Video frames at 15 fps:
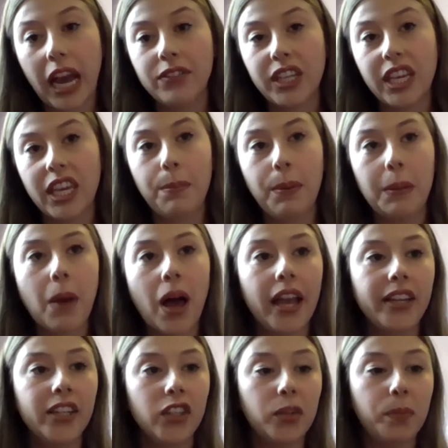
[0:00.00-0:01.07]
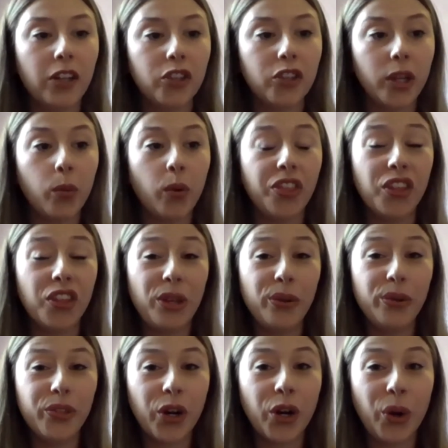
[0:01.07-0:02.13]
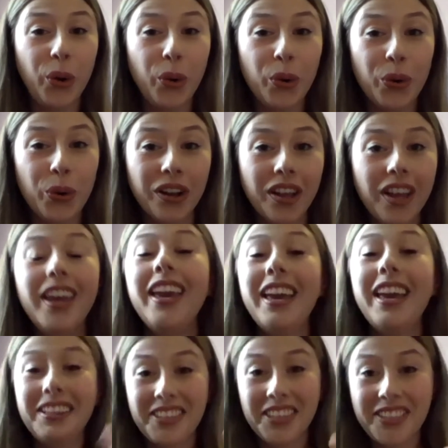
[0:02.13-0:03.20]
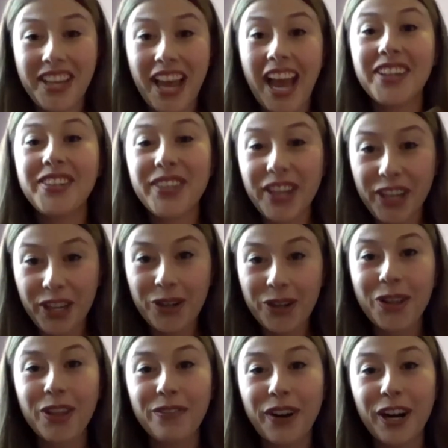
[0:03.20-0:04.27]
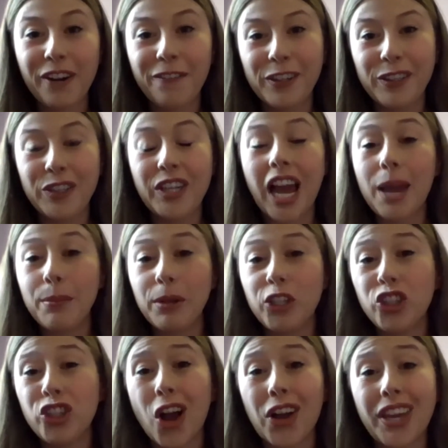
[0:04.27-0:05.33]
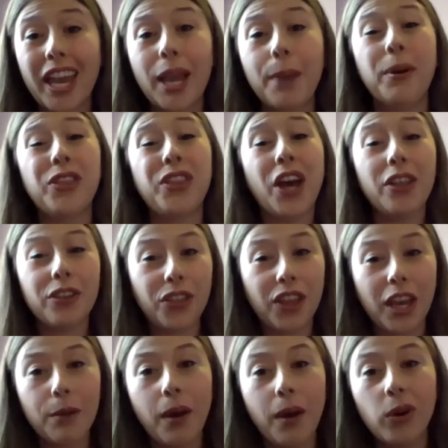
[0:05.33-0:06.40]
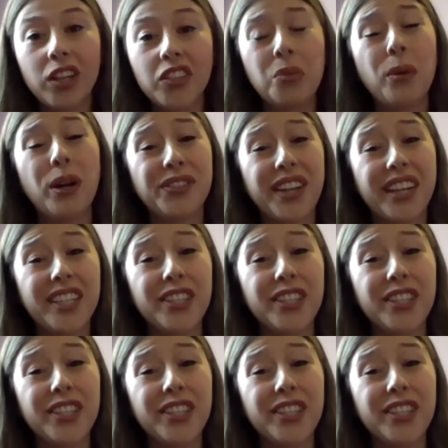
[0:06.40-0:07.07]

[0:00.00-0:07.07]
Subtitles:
have to keep in mind, especially with the user who detects it, you know, the very first time. It's shocking, but the other thing about ransomware is that